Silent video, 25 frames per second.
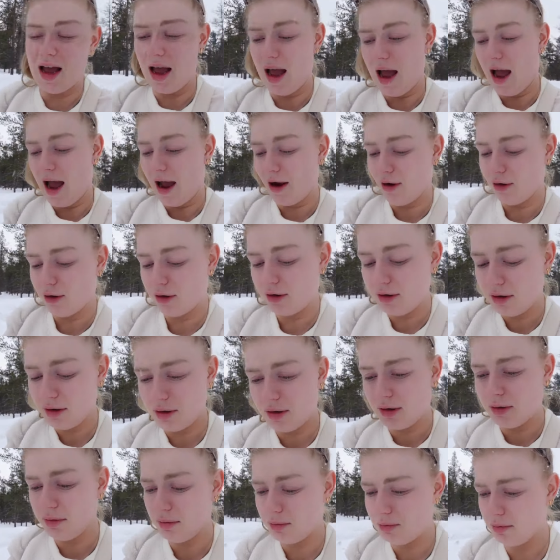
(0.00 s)
out
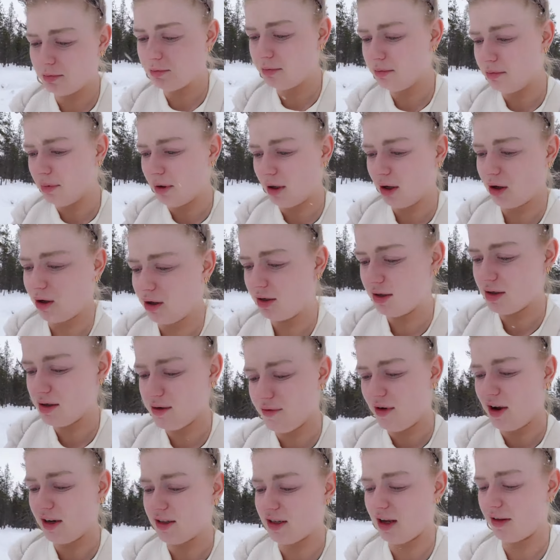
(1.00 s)
because
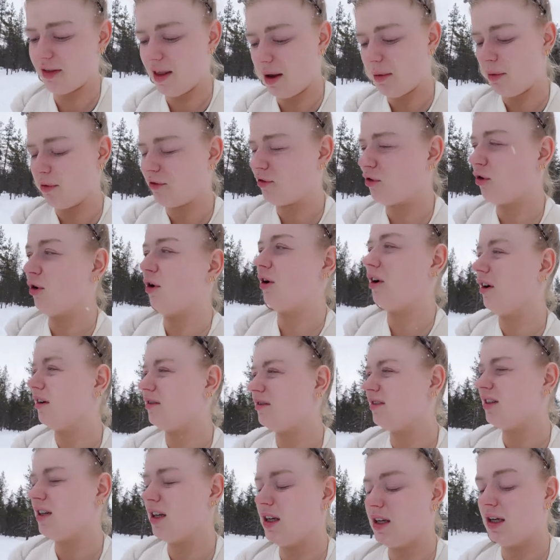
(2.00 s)
if I'd done that before,
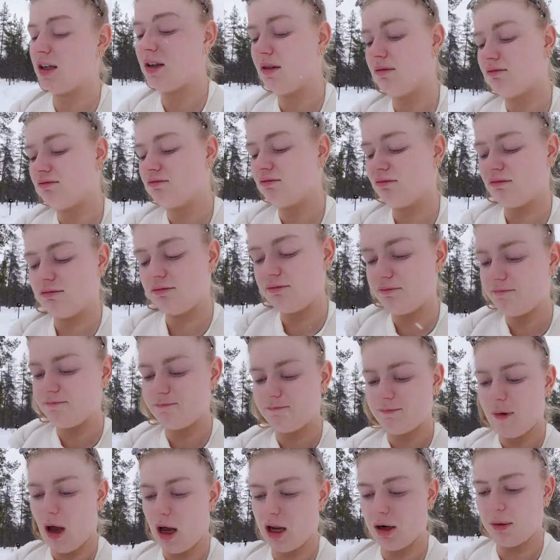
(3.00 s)

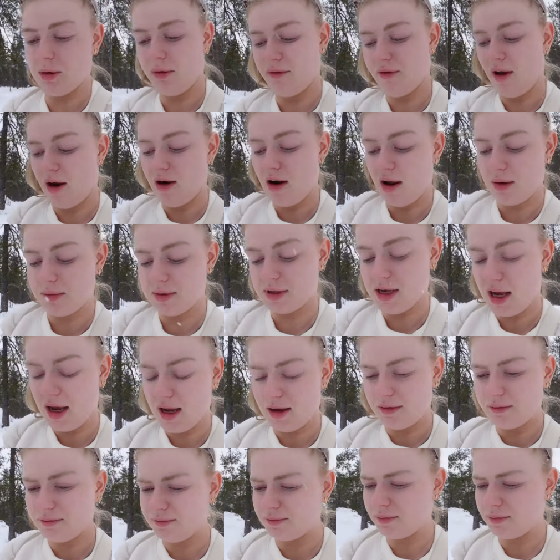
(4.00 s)
I'd have been very upset.